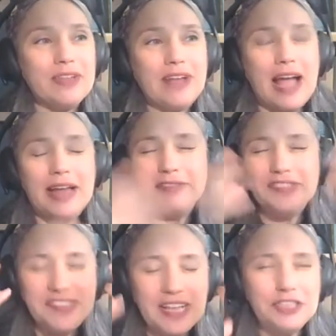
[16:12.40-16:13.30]
kind of
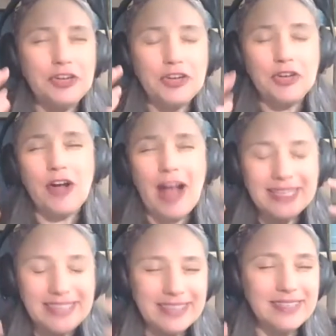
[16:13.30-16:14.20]
center your
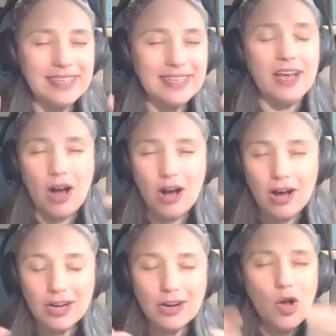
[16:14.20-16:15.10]
identity
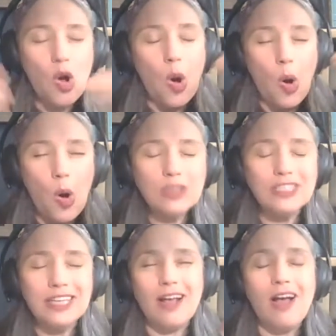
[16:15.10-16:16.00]
on
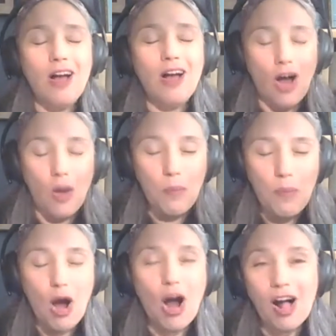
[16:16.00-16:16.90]
holding a
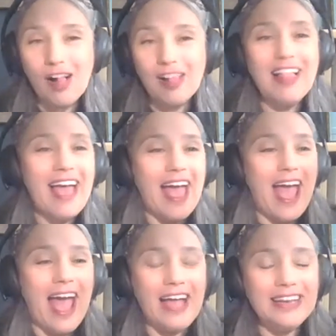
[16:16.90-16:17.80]
ball
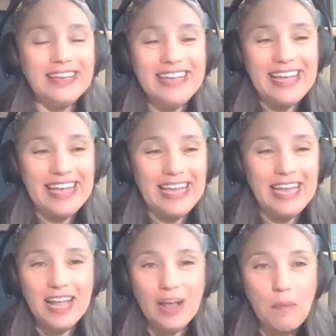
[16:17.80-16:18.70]
and
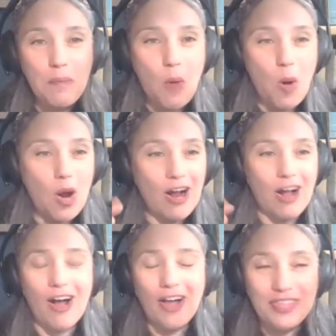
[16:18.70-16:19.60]
eating
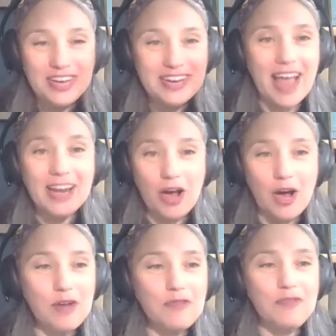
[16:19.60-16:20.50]
pork on the night
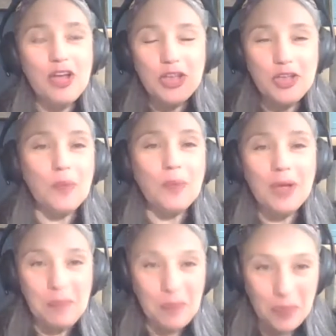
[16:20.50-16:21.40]
of Yom
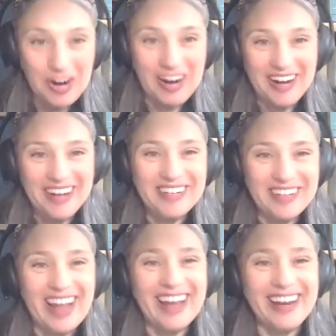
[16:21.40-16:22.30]
Kippur
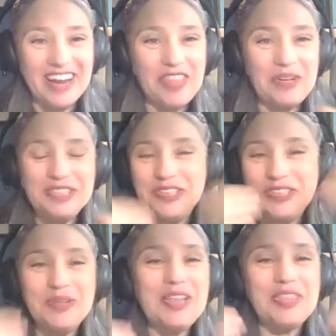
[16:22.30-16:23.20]
right in other words you're
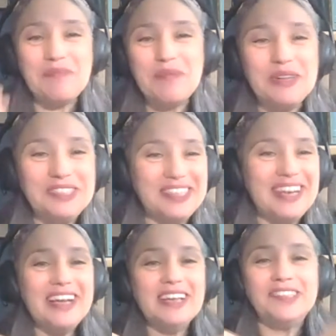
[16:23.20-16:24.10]
doing the most
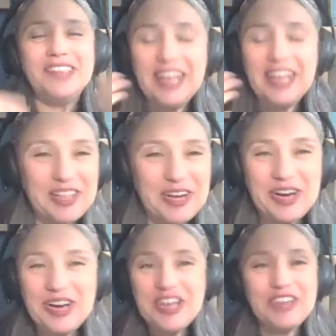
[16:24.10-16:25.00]

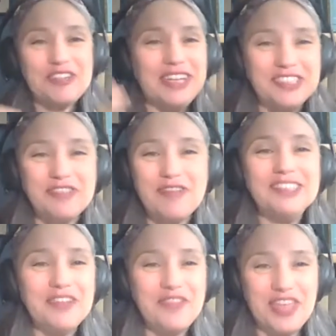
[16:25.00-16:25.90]
secular
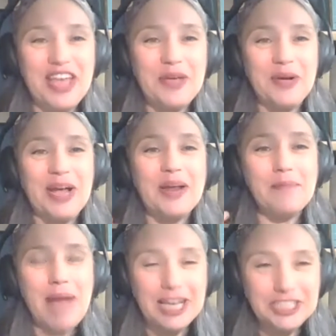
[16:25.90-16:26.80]
transgressive thing you can
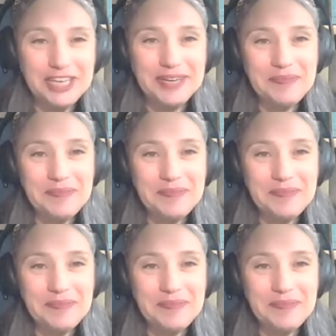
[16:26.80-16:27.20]
imagine